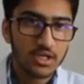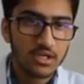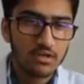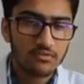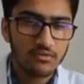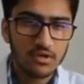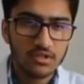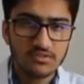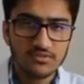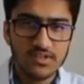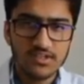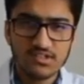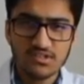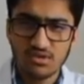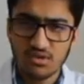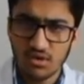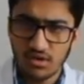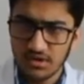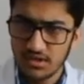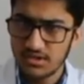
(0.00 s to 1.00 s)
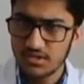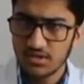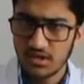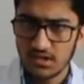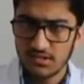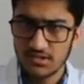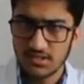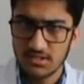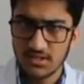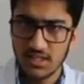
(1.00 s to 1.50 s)
Phosphates aren't
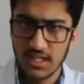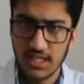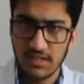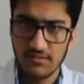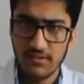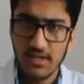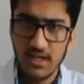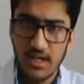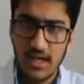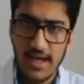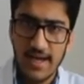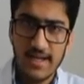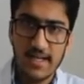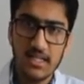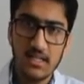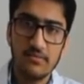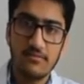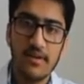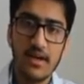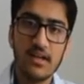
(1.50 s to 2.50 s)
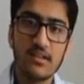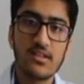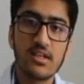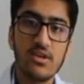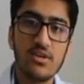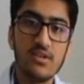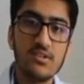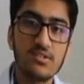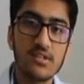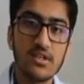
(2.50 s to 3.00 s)
toxic to life, and in fact they
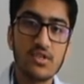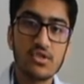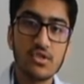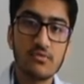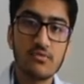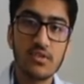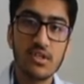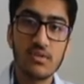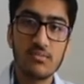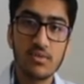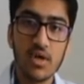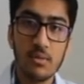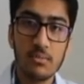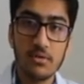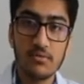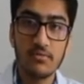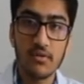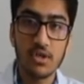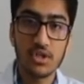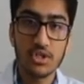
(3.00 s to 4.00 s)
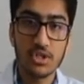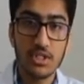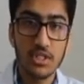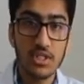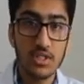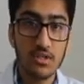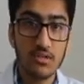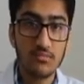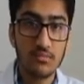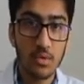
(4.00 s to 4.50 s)
are essential for the proper
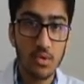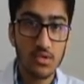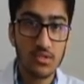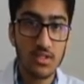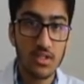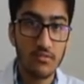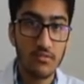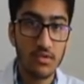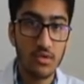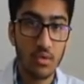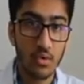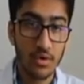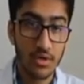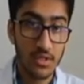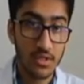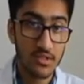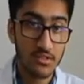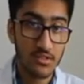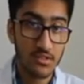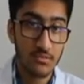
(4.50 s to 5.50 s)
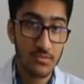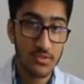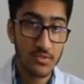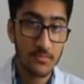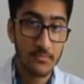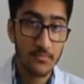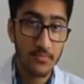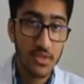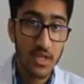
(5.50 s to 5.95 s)
functioning of most living organisms.